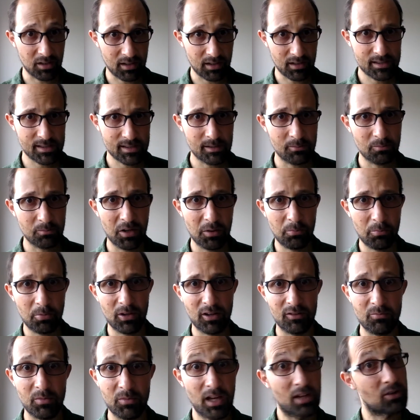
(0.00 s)
that some people have
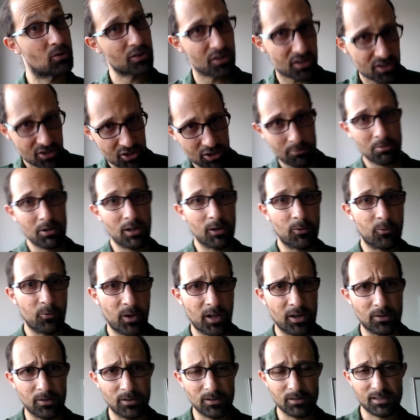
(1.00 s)
made. Or this should be a
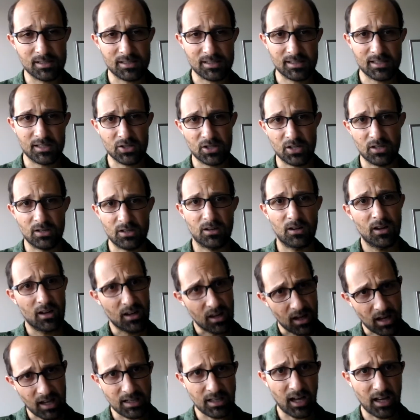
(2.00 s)
federal decision
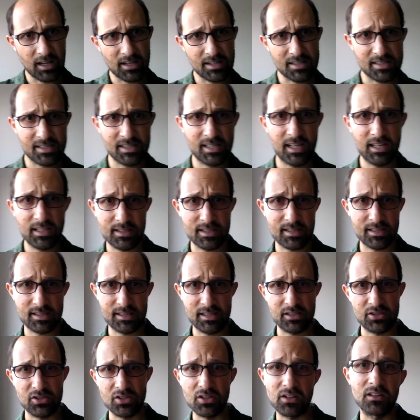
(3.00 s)
and not a state
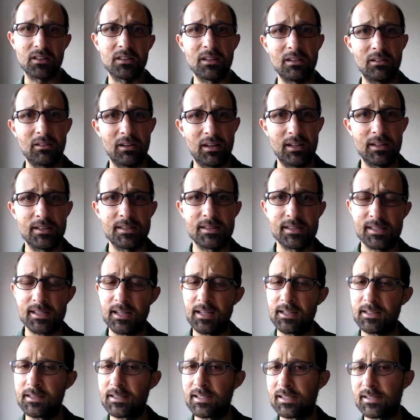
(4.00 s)
decision in the United
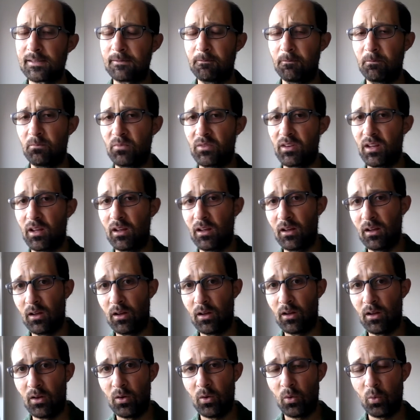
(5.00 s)
States.
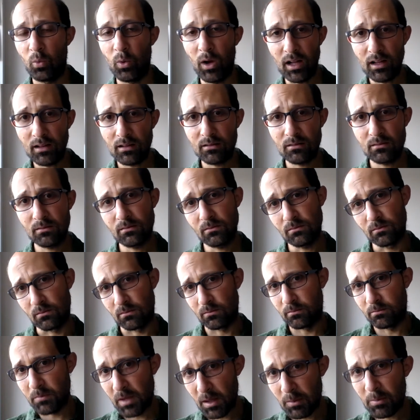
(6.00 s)
Well,
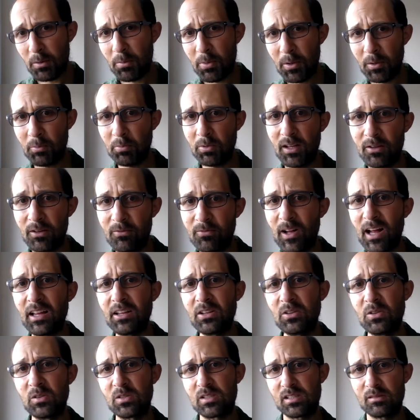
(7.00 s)
maybe people have
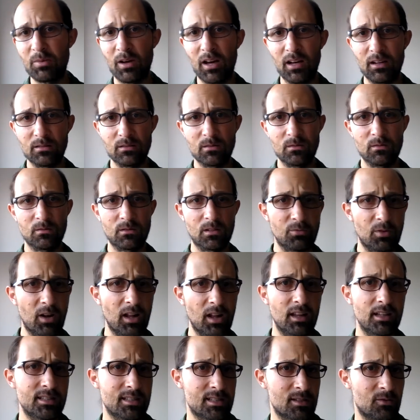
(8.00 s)
values about the
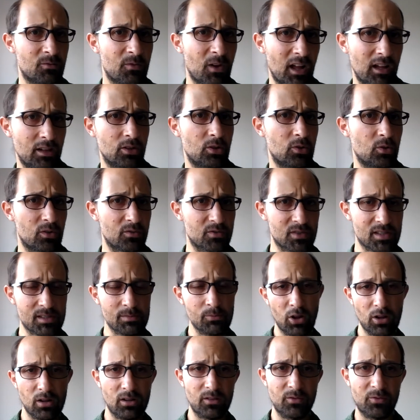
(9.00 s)
relative value of
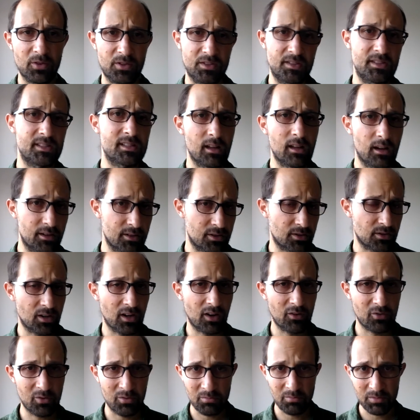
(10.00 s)
smaller versus larger
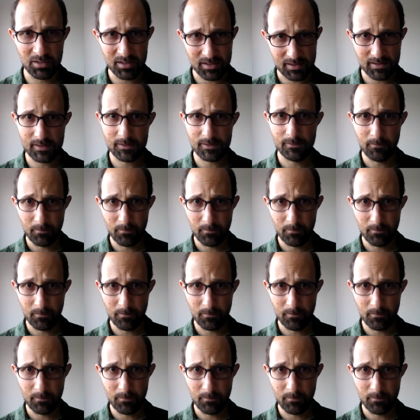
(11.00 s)
governments.